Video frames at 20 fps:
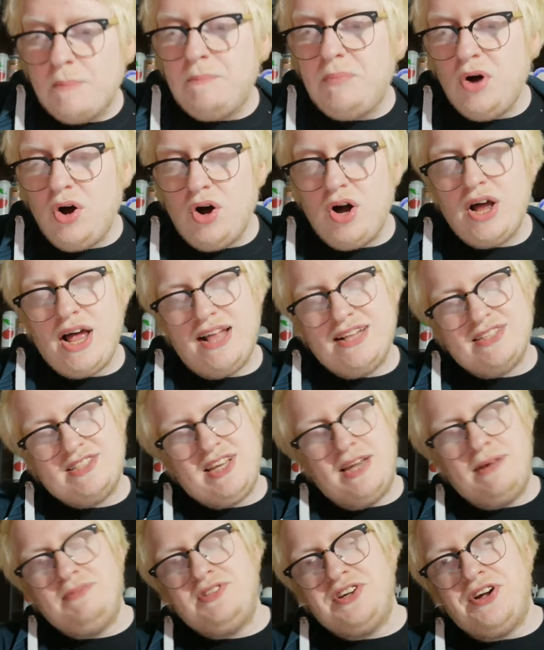But at the
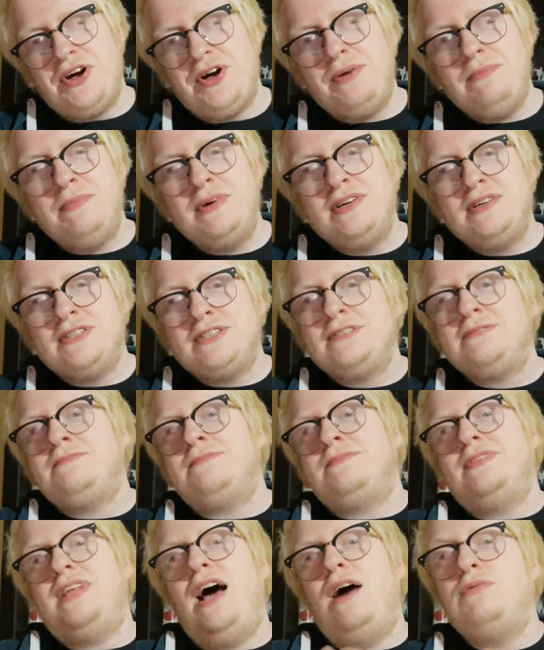same time,
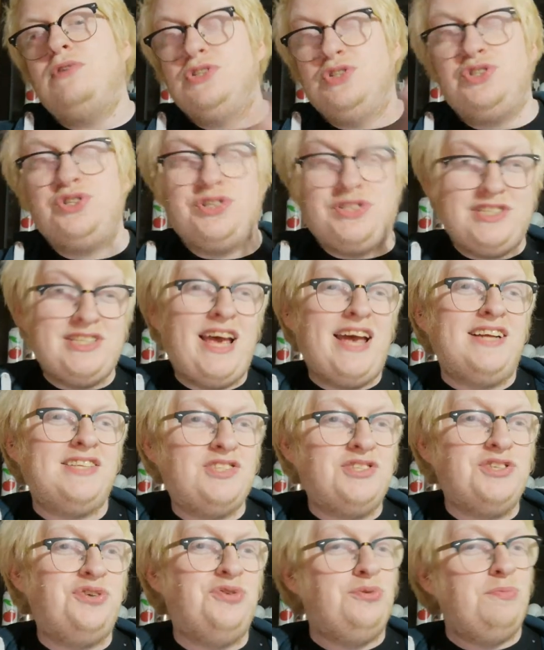I wouldn't just say
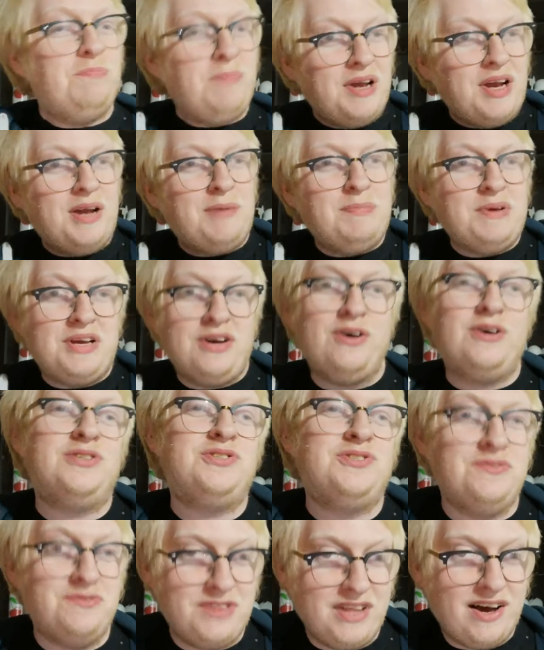it's a good beer
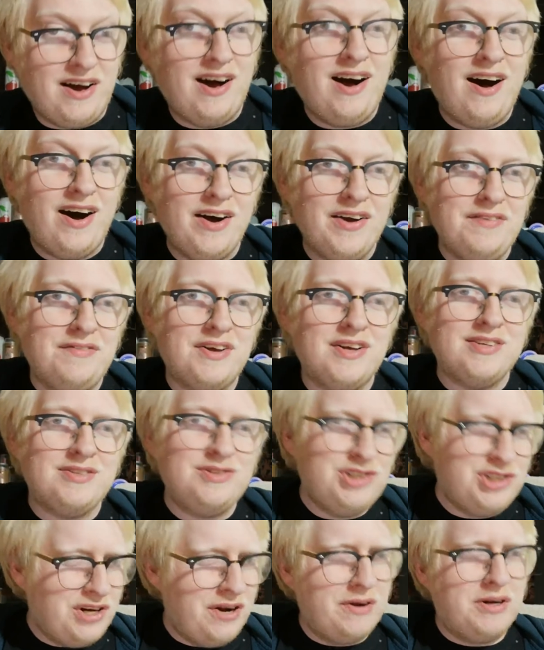because of that either.
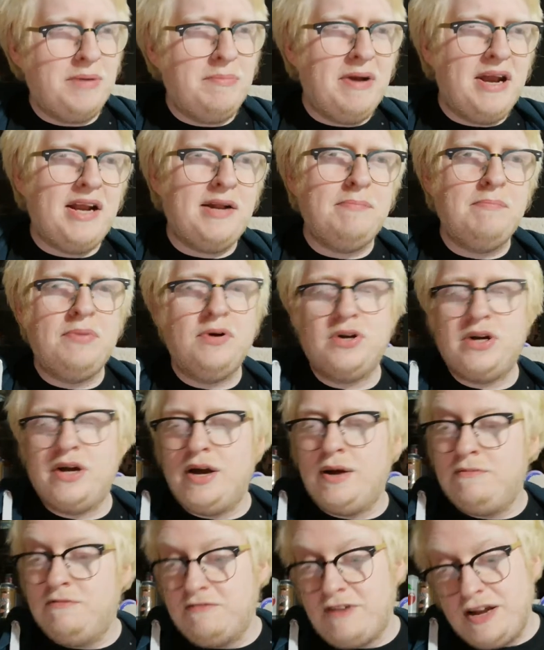Do you know what I mean? But
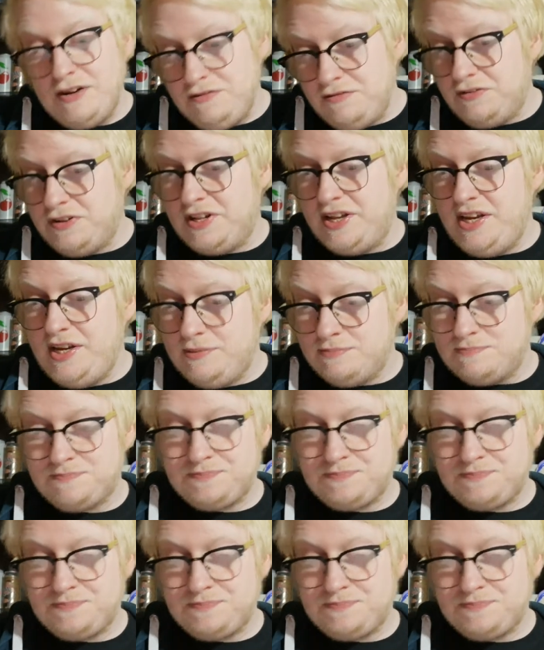um, thankfully,